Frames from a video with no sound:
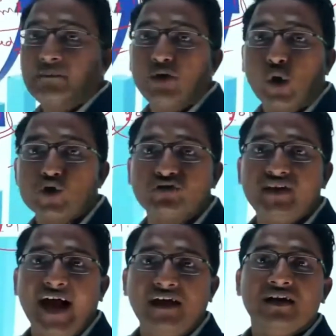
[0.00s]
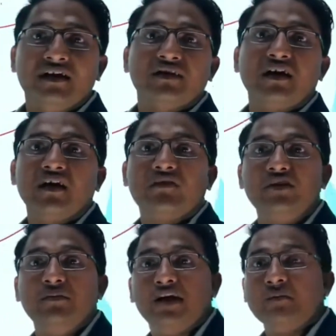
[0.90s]
and because of that the
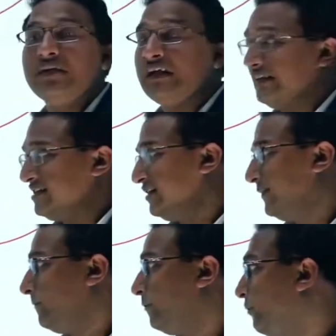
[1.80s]
recovery became easy.